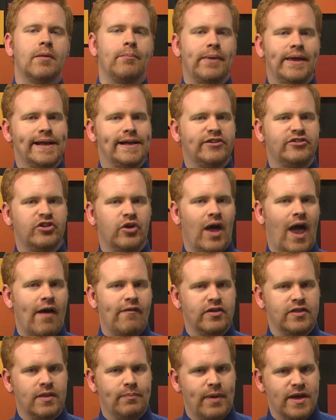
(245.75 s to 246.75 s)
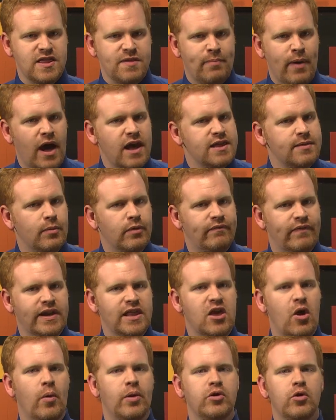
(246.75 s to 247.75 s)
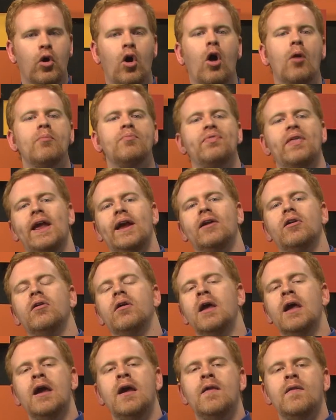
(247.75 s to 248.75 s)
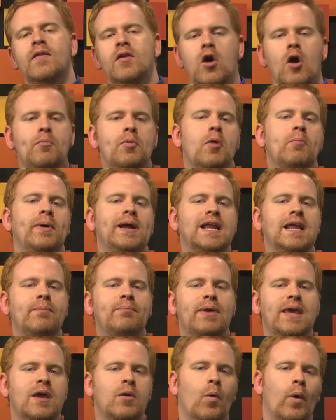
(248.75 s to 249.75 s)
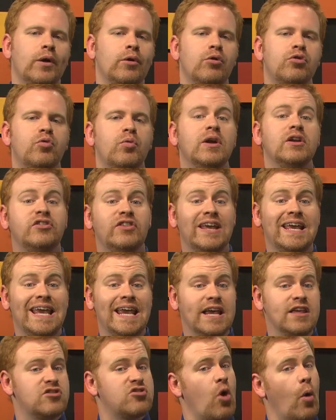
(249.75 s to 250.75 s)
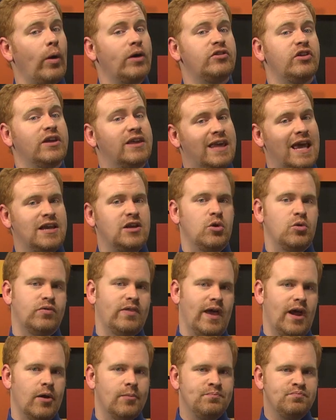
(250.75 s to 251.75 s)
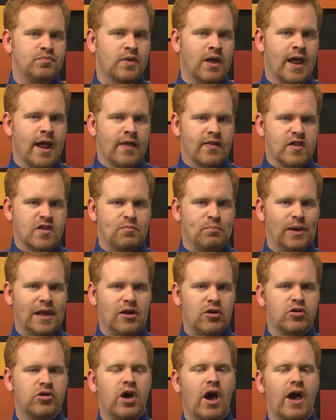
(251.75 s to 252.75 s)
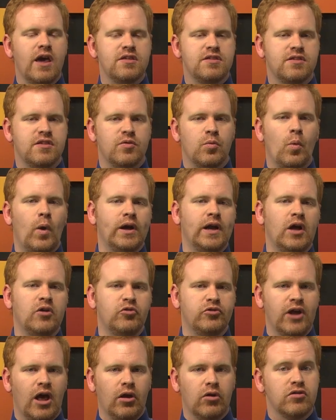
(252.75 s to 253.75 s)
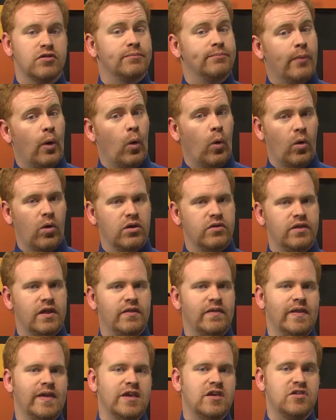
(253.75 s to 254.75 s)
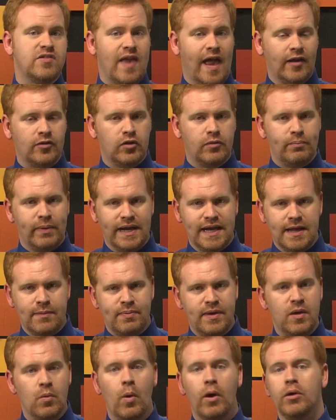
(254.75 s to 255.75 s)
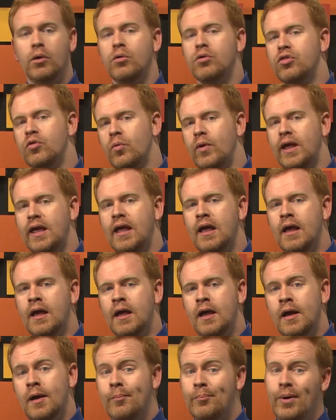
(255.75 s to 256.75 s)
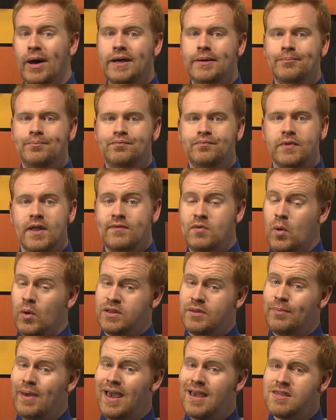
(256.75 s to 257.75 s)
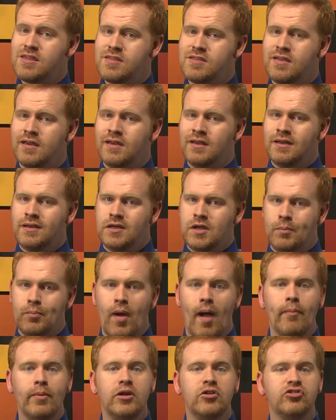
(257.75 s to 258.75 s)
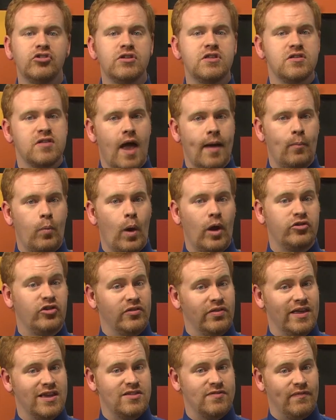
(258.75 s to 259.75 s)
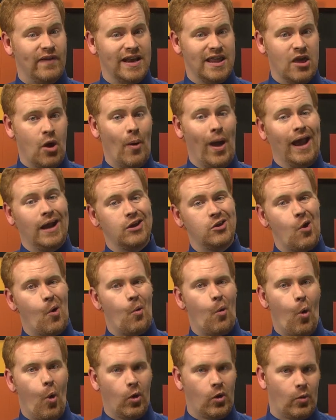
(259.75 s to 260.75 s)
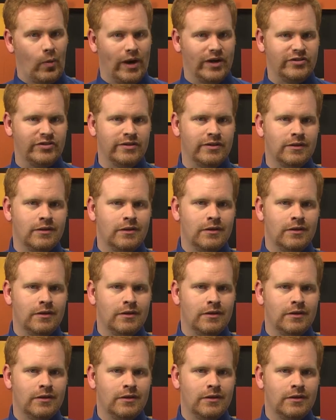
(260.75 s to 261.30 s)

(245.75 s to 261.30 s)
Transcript: committed to having the best possible video in your home theater, the Oppo BDP 103D is going to get you there. This player costs $100 more than the standard BDP 103, but if you want the best, you probably should stop watching this video and go order it.